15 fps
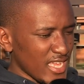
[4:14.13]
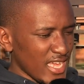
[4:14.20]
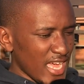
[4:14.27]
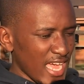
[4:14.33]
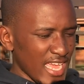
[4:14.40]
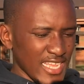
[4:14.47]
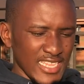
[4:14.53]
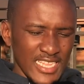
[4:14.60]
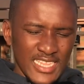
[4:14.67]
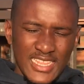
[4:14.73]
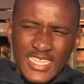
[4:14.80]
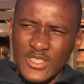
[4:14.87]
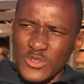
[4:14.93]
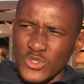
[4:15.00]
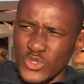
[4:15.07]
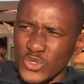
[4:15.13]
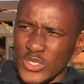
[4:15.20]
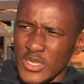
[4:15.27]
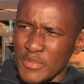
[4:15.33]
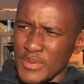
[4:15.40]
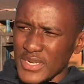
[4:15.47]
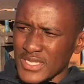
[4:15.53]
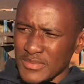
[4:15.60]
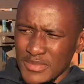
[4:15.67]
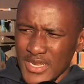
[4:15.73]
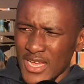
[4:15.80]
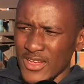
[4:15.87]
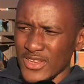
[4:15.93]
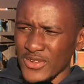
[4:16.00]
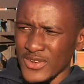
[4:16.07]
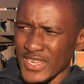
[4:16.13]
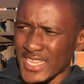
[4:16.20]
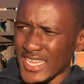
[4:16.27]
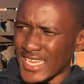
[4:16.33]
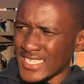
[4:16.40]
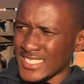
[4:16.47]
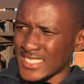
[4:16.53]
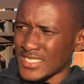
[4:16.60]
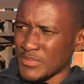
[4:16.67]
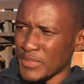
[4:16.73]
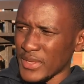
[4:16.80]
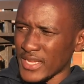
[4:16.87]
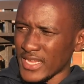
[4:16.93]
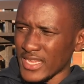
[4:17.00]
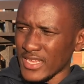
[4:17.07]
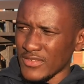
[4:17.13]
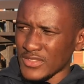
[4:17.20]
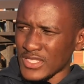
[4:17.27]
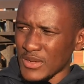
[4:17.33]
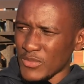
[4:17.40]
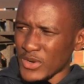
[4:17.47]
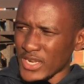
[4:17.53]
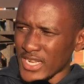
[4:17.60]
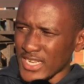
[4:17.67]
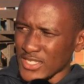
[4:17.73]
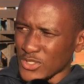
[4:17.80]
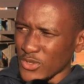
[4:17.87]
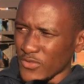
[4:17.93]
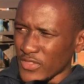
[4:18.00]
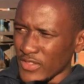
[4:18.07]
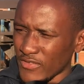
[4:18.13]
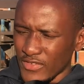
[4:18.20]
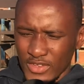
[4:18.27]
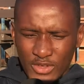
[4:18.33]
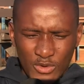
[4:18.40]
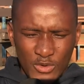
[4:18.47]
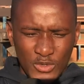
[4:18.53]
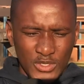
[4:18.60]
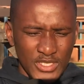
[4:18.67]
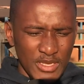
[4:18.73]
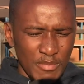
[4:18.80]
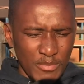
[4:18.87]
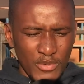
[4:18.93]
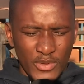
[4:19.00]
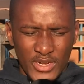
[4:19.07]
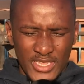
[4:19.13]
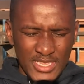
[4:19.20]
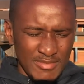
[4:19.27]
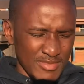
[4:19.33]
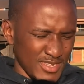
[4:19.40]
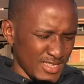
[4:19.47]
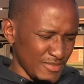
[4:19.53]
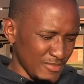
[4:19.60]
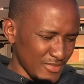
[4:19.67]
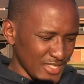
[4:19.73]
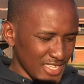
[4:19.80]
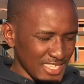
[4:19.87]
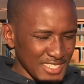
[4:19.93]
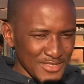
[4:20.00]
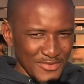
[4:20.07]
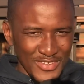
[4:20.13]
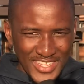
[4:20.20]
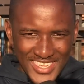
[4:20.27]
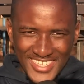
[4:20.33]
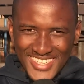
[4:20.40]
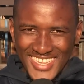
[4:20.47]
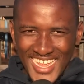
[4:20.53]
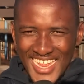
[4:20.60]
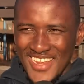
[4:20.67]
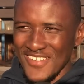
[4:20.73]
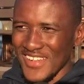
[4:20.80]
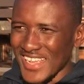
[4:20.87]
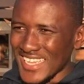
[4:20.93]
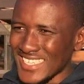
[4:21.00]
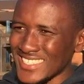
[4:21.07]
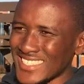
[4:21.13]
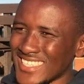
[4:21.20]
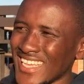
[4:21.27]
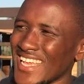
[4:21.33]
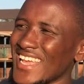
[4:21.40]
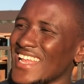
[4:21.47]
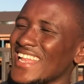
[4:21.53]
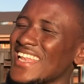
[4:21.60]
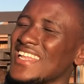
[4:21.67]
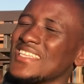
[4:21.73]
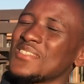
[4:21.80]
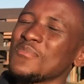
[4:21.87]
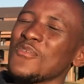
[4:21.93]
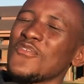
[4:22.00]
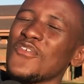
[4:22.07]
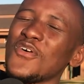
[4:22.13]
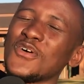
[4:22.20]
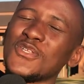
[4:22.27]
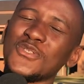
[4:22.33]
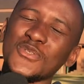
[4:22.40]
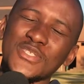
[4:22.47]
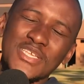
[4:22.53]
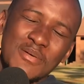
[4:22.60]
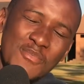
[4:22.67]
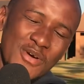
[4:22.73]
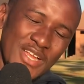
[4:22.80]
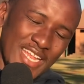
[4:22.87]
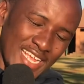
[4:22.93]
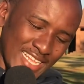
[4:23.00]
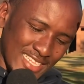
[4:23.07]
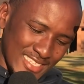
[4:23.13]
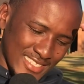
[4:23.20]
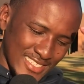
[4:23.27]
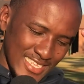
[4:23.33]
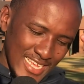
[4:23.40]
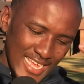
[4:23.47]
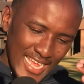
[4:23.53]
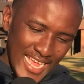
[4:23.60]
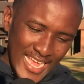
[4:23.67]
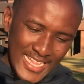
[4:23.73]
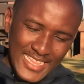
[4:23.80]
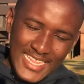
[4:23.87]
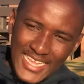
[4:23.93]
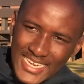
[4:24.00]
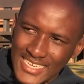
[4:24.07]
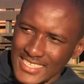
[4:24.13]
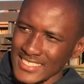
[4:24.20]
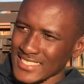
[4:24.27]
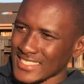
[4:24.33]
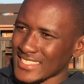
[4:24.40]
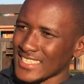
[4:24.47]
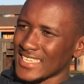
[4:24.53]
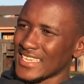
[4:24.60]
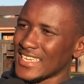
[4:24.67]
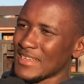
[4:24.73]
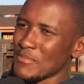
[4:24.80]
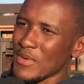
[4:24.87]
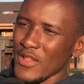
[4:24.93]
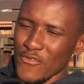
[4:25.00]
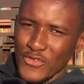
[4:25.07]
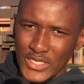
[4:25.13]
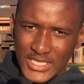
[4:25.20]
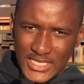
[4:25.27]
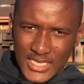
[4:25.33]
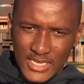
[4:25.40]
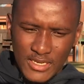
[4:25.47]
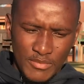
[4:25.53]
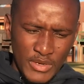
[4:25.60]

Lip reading: That thing used to depress me. Now I don't care. I just speak. If someone clicks off the video because I'm boring them, it's fine. Anyways, let's move on to someone else, and that is Ntseki.